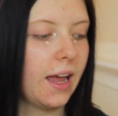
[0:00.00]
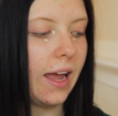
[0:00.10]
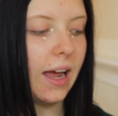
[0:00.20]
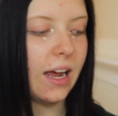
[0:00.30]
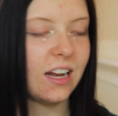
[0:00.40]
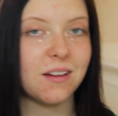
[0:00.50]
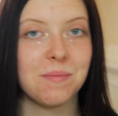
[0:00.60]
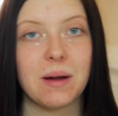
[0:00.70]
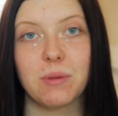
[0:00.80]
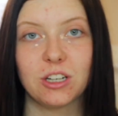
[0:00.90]
And
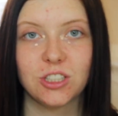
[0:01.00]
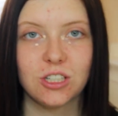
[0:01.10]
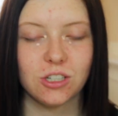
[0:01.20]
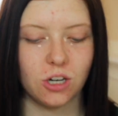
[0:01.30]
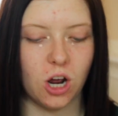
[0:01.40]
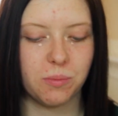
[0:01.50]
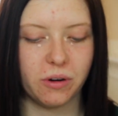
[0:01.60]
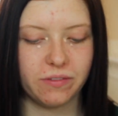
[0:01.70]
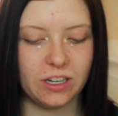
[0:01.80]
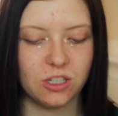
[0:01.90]
my brushes are not
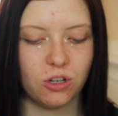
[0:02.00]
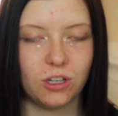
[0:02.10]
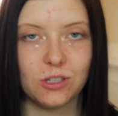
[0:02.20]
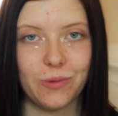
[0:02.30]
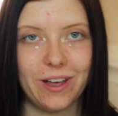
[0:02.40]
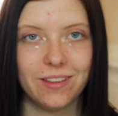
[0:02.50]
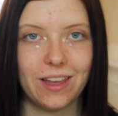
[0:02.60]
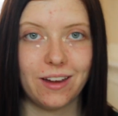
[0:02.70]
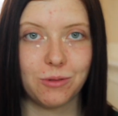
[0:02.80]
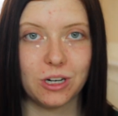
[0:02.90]
professional as well.
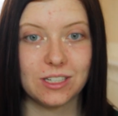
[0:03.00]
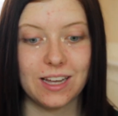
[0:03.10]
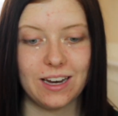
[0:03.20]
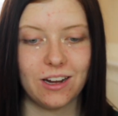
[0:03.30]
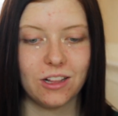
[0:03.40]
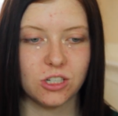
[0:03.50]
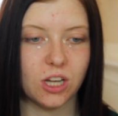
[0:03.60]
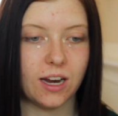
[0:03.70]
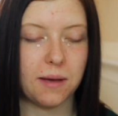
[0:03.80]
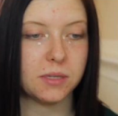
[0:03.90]
They were $10
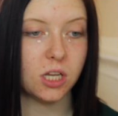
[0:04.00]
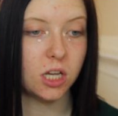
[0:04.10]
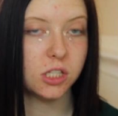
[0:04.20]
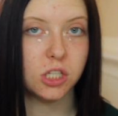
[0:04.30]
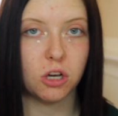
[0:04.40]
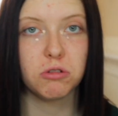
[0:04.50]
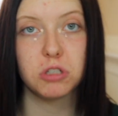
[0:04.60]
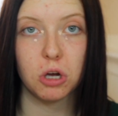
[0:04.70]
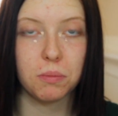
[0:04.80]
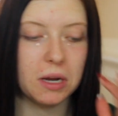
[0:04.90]
on Amazon, so
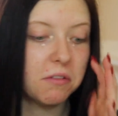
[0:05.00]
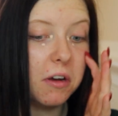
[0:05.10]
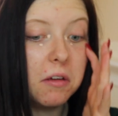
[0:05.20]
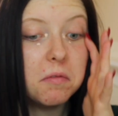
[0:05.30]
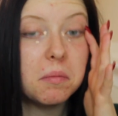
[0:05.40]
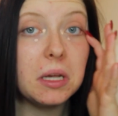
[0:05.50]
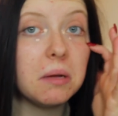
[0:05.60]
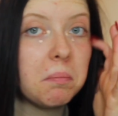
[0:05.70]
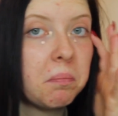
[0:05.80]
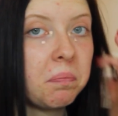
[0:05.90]
don't make fun of
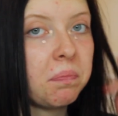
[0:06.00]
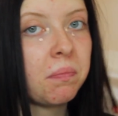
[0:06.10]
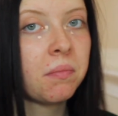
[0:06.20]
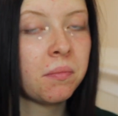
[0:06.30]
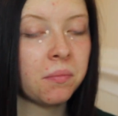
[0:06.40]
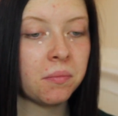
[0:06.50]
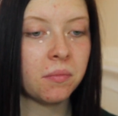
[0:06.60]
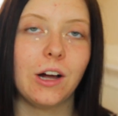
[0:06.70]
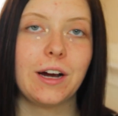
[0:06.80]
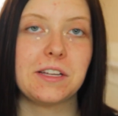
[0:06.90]
me.
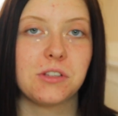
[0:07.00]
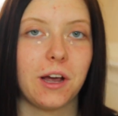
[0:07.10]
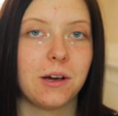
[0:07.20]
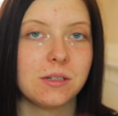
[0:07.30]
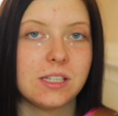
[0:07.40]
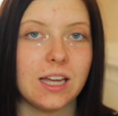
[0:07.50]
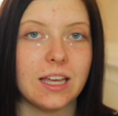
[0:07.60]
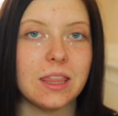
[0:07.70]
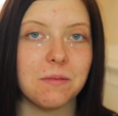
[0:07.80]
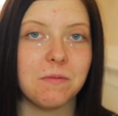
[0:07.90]
Alright, so I always
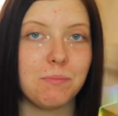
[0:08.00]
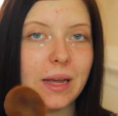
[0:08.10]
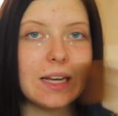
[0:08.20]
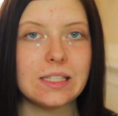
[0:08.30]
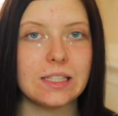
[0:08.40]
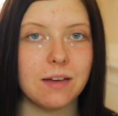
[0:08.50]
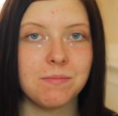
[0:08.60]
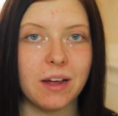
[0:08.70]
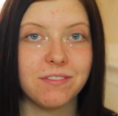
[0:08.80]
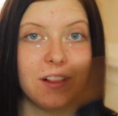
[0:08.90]
take the biggest of
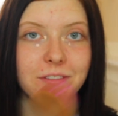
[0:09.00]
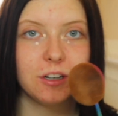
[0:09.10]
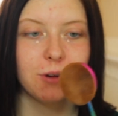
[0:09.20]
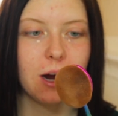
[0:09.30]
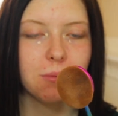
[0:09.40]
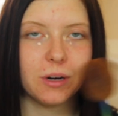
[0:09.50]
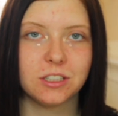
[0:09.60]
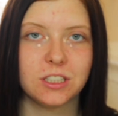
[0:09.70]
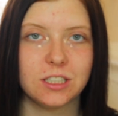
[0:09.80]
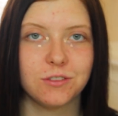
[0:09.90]
my fluffy round
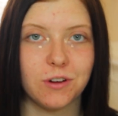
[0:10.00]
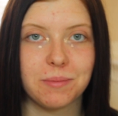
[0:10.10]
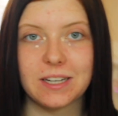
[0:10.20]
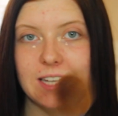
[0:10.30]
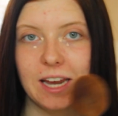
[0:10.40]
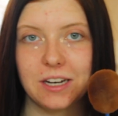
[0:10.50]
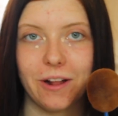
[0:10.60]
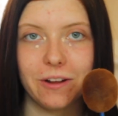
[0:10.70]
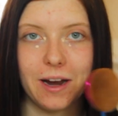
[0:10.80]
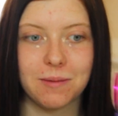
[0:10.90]
brushes from my $10
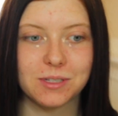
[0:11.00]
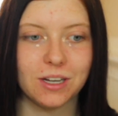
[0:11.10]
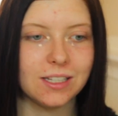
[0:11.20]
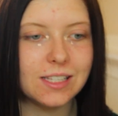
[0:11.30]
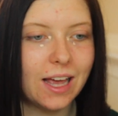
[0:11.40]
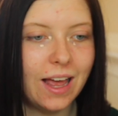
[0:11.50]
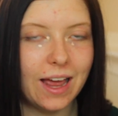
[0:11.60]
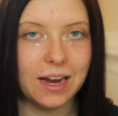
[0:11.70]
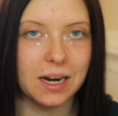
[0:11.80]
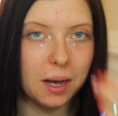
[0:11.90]
Amazon set
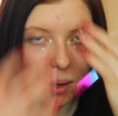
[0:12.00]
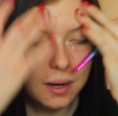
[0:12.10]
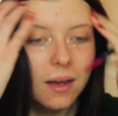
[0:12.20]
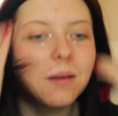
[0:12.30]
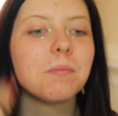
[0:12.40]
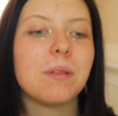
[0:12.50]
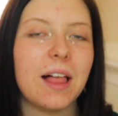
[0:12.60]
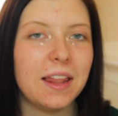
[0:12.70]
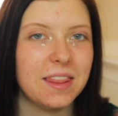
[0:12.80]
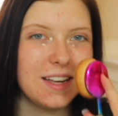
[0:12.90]
and
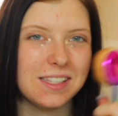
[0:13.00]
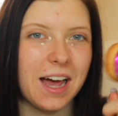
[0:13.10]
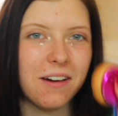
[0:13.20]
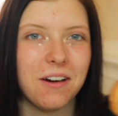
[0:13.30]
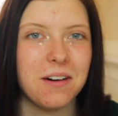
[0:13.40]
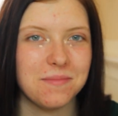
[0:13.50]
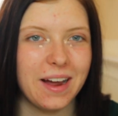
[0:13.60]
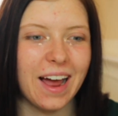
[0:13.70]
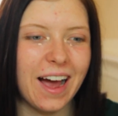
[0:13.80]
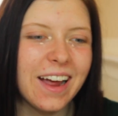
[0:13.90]
blend this out on
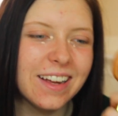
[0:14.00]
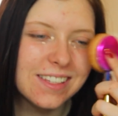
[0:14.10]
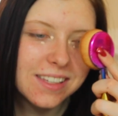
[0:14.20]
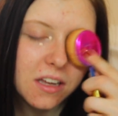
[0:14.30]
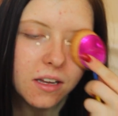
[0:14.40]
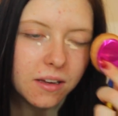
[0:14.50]
my eyes.